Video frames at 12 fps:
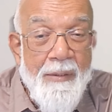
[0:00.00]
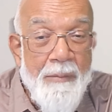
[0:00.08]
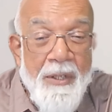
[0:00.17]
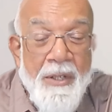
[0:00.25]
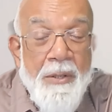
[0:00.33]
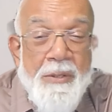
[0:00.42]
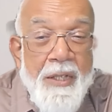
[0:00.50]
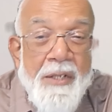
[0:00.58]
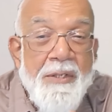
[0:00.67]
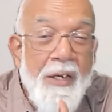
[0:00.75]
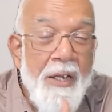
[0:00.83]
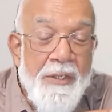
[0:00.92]
Because there
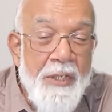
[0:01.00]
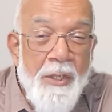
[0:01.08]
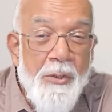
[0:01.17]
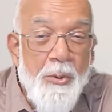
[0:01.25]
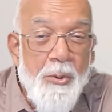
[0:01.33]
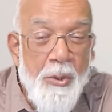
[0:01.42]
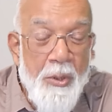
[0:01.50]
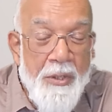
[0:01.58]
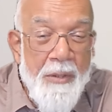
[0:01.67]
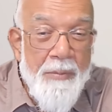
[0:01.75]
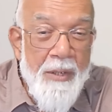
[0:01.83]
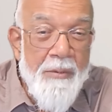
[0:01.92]
is nothing to
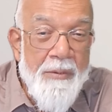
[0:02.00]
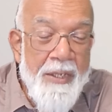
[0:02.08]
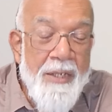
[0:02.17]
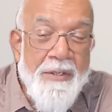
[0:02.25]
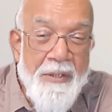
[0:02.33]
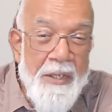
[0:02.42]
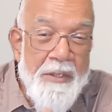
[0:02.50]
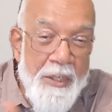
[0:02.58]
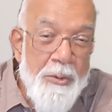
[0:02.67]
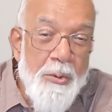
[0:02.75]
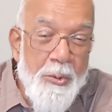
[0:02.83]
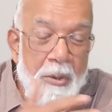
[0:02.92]
talk about. There is
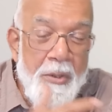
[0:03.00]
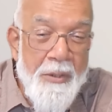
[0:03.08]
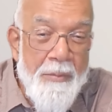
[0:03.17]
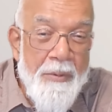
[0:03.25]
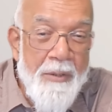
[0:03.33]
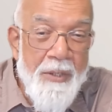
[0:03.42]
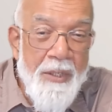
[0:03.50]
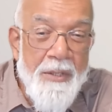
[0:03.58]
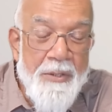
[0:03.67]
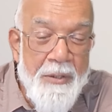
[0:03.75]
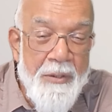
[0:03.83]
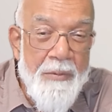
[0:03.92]
nothing to talk about the
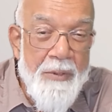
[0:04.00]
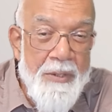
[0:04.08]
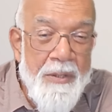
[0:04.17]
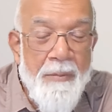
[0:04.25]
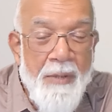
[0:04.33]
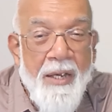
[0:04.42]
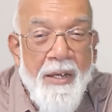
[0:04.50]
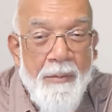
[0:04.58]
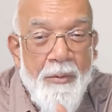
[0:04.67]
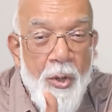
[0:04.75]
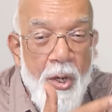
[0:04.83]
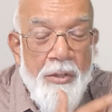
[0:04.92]
Eastern wisdom. I
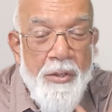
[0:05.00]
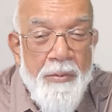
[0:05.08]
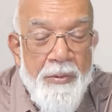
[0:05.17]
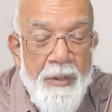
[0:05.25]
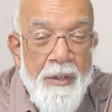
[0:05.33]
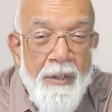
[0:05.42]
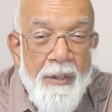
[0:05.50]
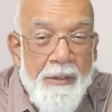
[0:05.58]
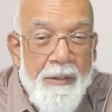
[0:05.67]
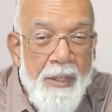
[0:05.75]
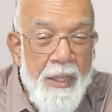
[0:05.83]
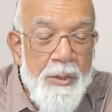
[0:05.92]
have lot of
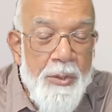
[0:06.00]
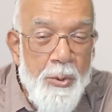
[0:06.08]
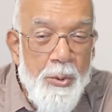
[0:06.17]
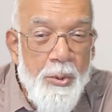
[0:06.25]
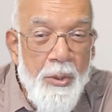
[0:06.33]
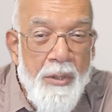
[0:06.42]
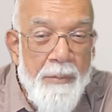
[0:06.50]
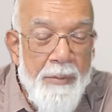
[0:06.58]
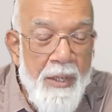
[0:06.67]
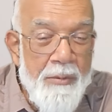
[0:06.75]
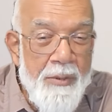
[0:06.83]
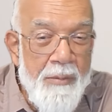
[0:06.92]
things to talk
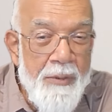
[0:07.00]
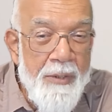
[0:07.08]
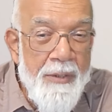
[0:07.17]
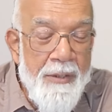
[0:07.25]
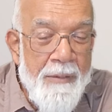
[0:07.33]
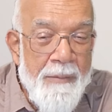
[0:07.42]
about the world.